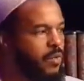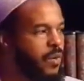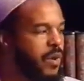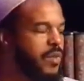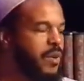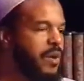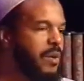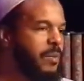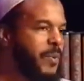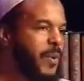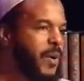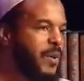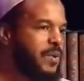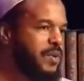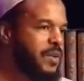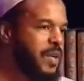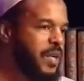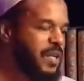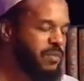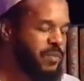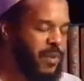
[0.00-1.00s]
whether a
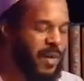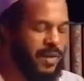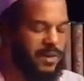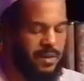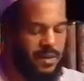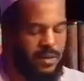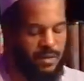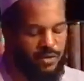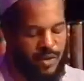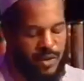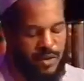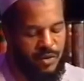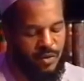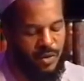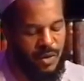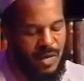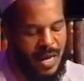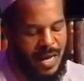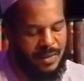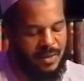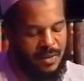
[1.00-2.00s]
person expressed interest
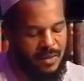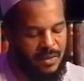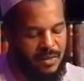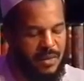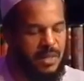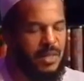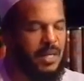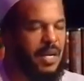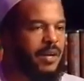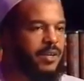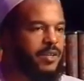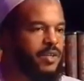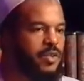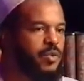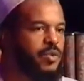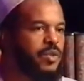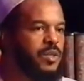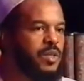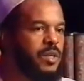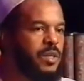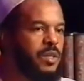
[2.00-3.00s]
or not, it's still our
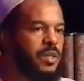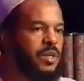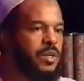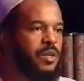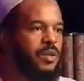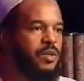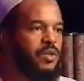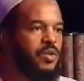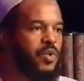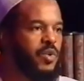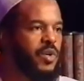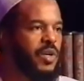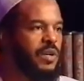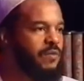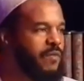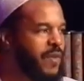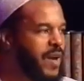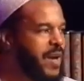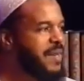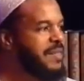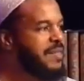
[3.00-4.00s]
duty to
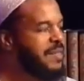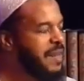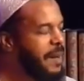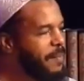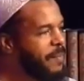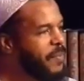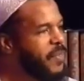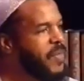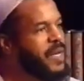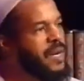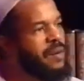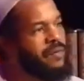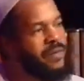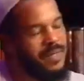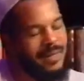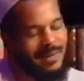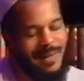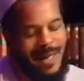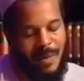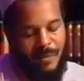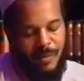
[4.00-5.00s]
convey something of
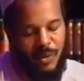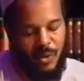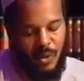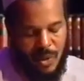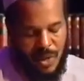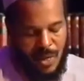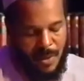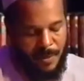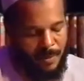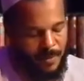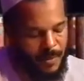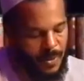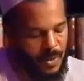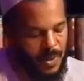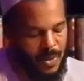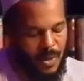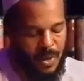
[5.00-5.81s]
Islam to them.